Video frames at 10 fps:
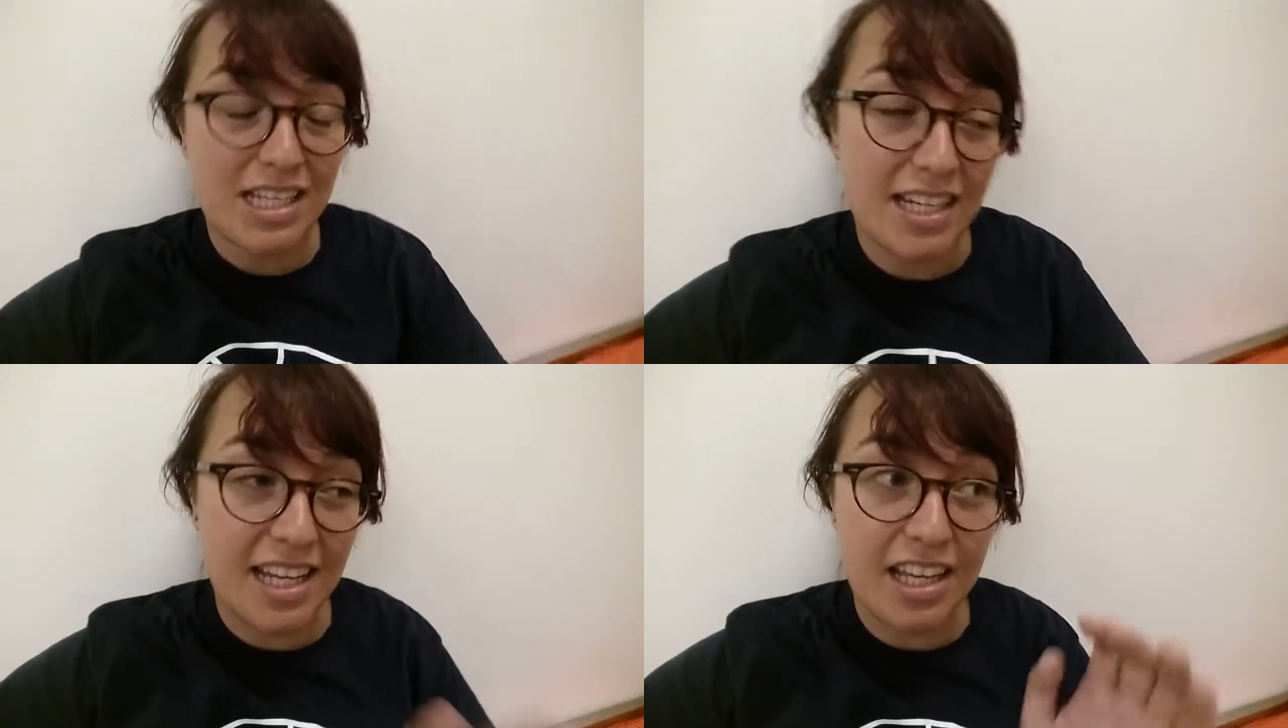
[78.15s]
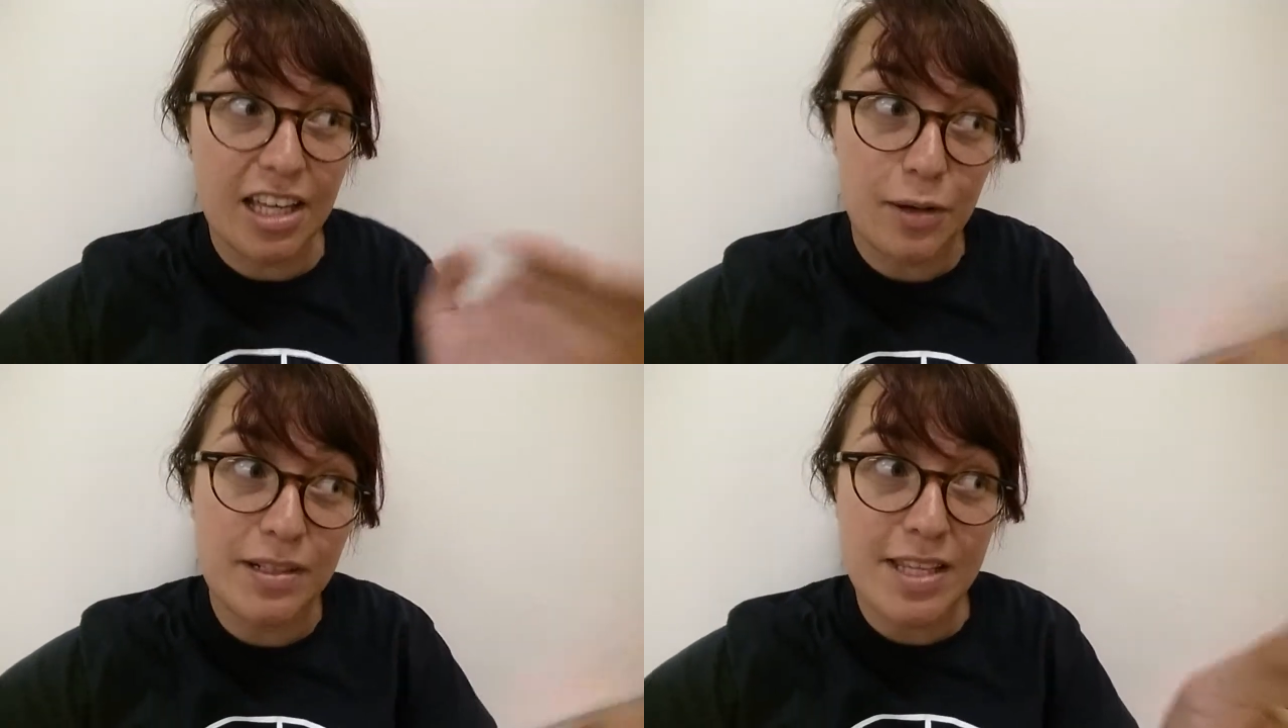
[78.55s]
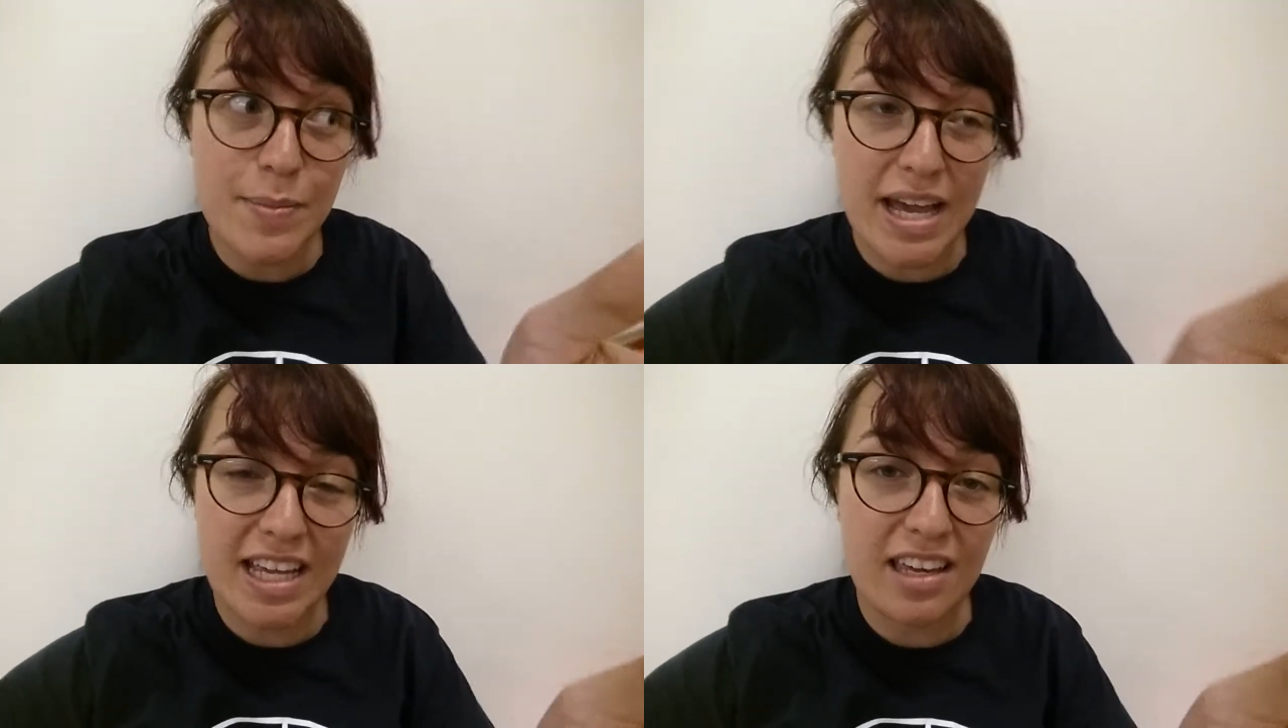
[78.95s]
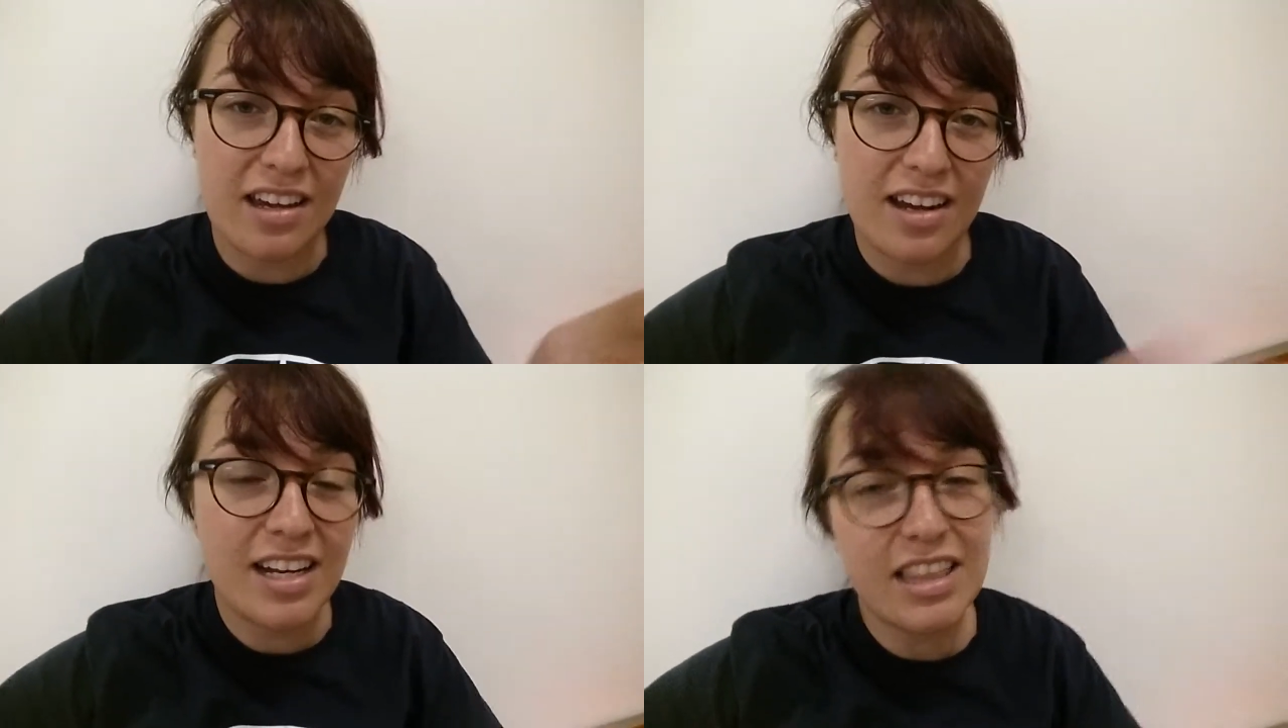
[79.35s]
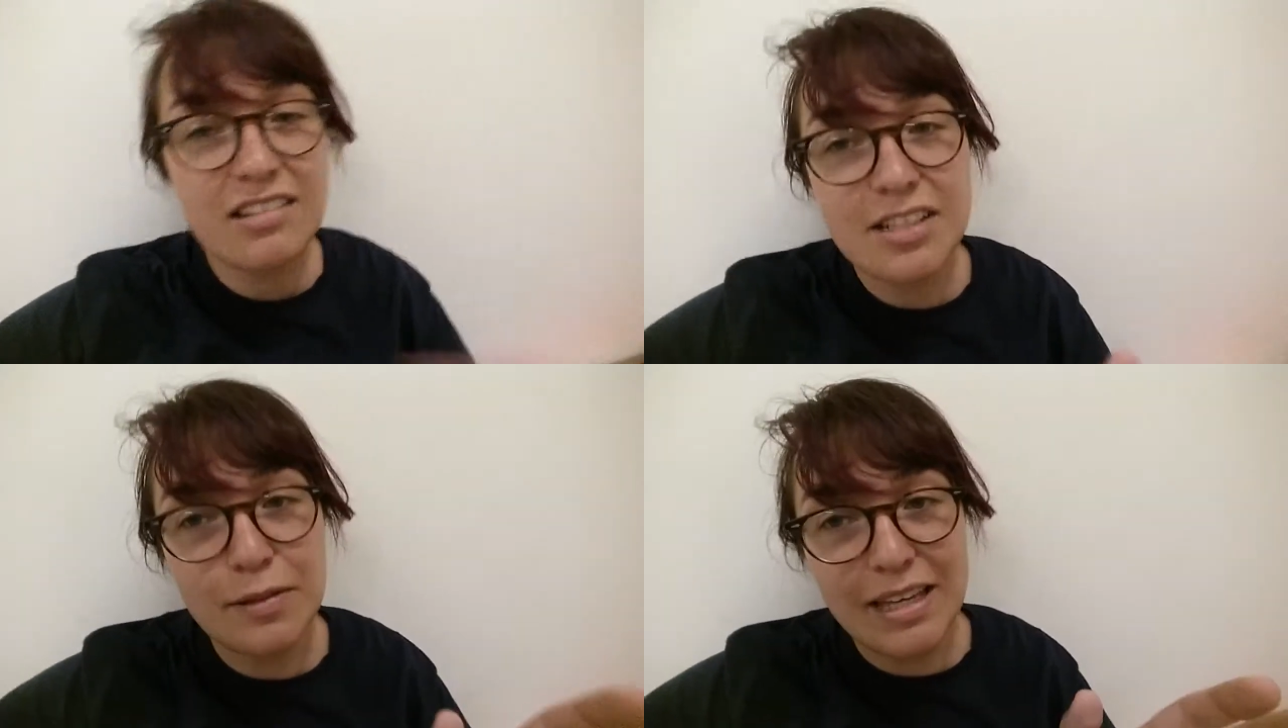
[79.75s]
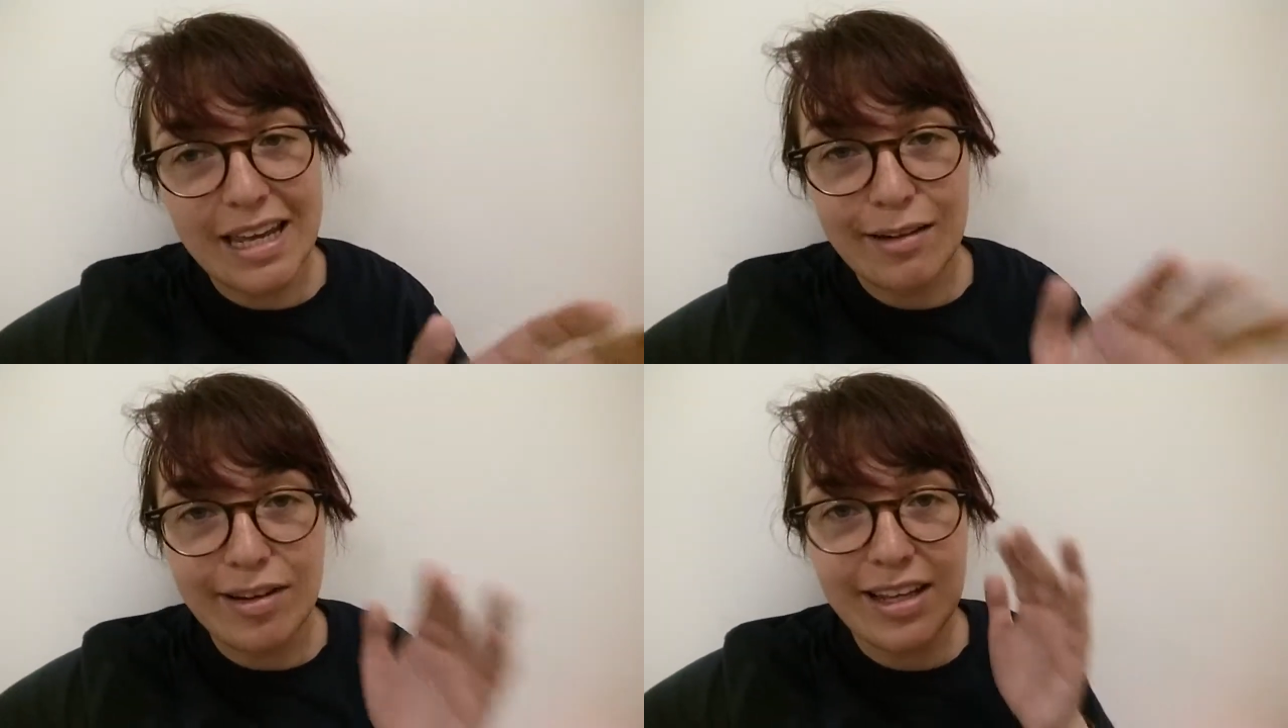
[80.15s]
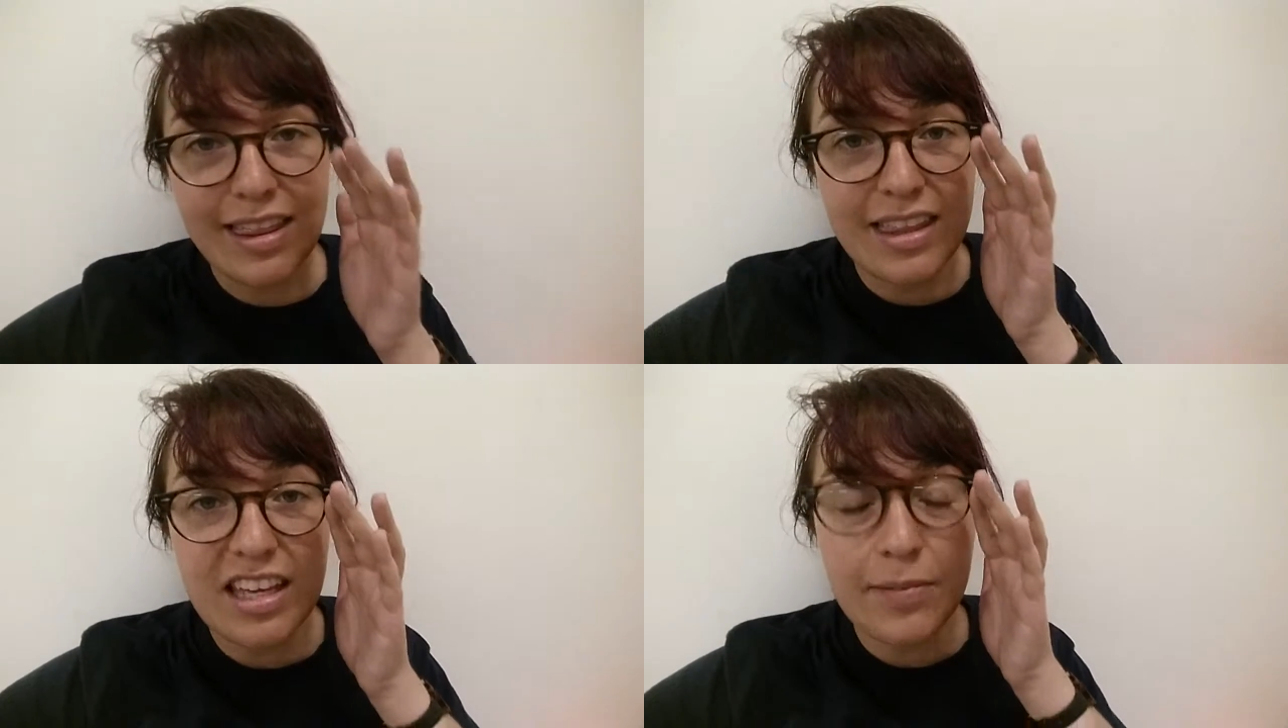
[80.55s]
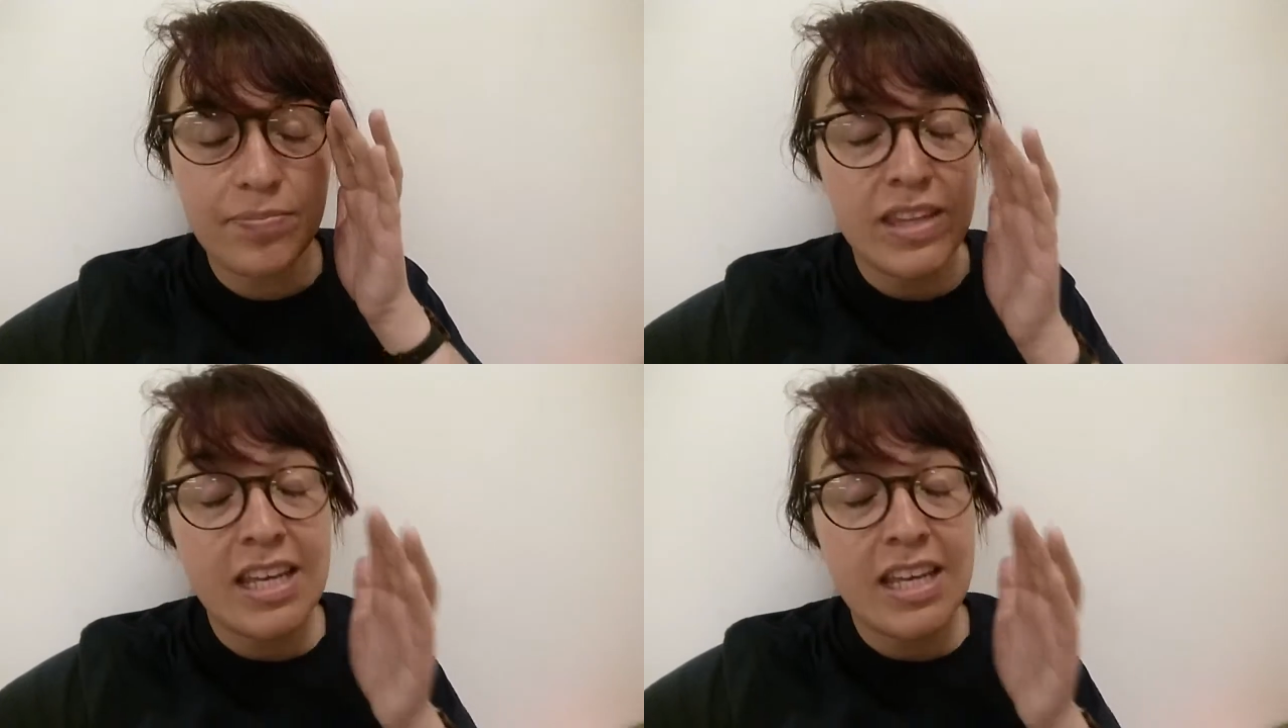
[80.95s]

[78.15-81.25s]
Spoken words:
and like go into the backyard, and there's no gate or anything.